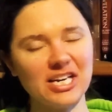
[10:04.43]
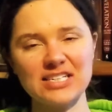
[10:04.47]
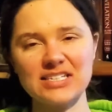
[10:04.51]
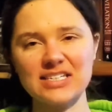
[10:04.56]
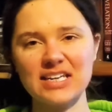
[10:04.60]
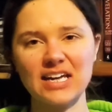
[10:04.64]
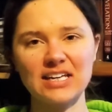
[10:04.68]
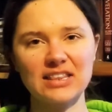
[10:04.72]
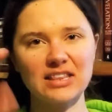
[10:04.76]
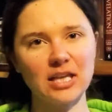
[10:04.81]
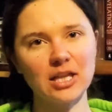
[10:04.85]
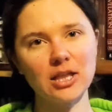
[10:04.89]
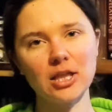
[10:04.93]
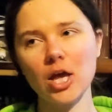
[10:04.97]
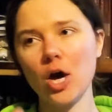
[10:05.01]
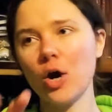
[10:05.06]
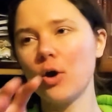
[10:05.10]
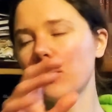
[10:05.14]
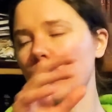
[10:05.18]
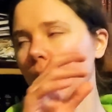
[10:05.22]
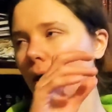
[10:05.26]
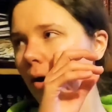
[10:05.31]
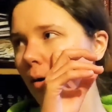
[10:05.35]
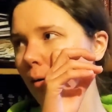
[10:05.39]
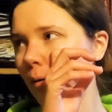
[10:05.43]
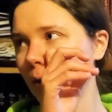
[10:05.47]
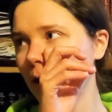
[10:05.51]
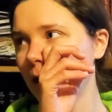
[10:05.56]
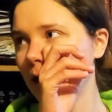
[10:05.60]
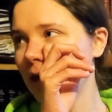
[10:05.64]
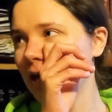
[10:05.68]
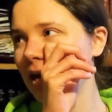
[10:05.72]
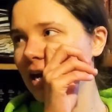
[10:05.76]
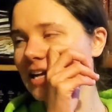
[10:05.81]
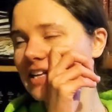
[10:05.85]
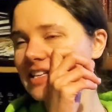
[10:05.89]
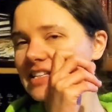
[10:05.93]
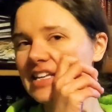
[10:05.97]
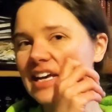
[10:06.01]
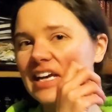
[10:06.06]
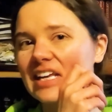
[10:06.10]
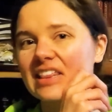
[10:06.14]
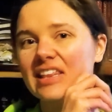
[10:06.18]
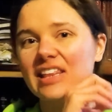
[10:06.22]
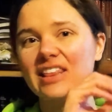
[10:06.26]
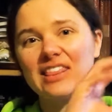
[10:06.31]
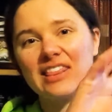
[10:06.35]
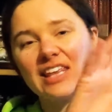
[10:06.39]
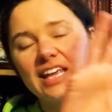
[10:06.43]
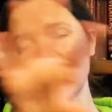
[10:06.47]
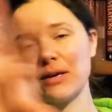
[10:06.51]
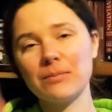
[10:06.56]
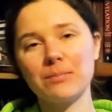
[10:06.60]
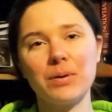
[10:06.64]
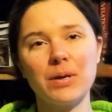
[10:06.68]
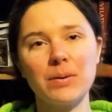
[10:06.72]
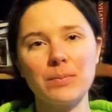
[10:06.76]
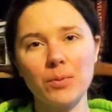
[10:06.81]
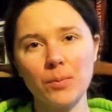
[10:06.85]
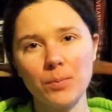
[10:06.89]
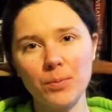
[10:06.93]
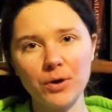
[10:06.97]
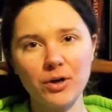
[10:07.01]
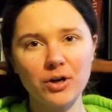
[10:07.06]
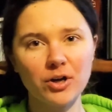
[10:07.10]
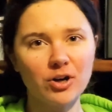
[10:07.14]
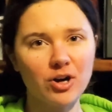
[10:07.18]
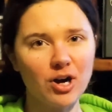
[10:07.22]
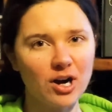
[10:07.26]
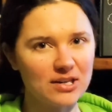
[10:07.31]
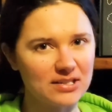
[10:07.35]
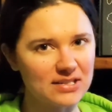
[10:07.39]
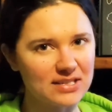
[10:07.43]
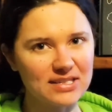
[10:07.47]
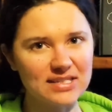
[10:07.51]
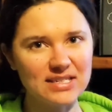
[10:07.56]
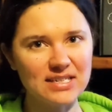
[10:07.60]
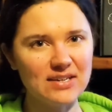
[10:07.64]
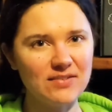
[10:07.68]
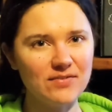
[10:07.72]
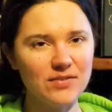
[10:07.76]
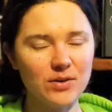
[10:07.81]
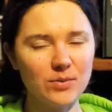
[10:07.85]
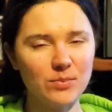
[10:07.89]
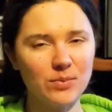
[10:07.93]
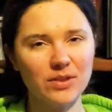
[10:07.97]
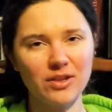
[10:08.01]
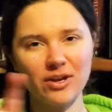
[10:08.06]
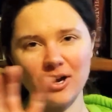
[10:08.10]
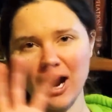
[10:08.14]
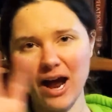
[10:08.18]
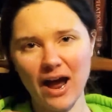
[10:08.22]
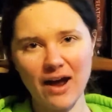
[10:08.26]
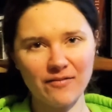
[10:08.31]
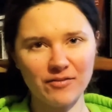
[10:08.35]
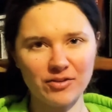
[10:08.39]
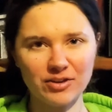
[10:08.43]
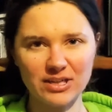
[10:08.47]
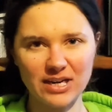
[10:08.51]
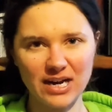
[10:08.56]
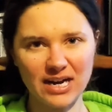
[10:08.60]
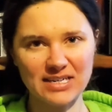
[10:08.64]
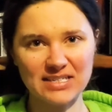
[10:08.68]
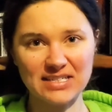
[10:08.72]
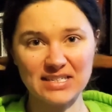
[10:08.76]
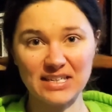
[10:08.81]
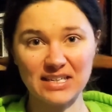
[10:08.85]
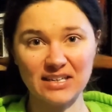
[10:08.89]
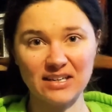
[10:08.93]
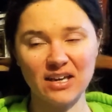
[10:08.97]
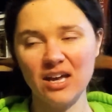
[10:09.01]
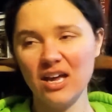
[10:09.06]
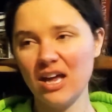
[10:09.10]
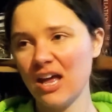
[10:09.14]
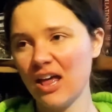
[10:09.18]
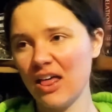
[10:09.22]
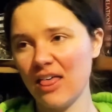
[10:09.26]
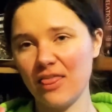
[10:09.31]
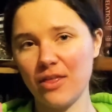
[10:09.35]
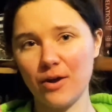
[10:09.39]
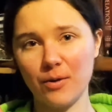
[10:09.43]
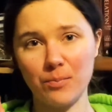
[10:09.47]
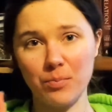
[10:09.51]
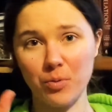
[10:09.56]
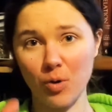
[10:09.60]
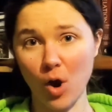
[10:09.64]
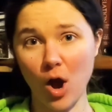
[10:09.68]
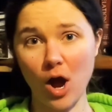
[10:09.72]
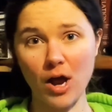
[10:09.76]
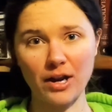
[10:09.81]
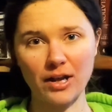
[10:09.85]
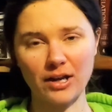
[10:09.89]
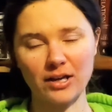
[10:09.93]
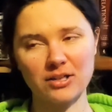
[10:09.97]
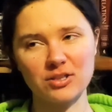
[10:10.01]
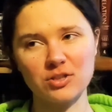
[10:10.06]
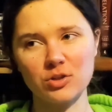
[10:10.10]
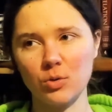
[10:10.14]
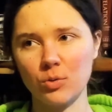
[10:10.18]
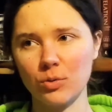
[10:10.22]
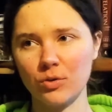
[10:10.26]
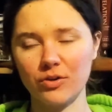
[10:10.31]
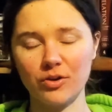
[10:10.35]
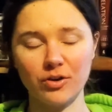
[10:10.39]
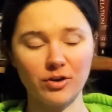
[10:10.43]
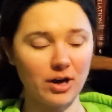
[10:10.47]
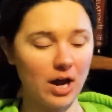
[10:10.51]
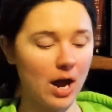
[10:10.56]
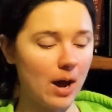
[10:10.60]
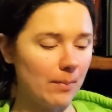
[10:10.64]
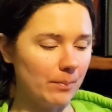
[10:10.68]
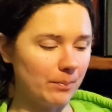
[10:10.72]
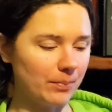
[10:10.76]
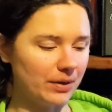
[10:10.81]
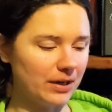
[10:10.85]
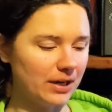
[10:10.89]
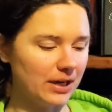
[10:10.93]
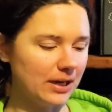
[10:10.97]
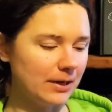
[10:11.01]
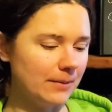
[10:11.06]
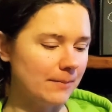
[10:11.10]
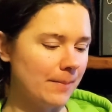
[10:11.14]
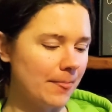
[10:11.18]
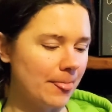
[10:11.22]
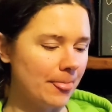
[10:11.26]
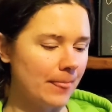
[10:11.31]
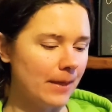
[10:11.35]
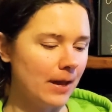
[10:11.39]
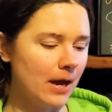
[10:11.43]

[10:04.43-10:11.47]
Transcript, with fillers: It's like the logo. It's like the thing people put across the TV when they're advertising their product or their company.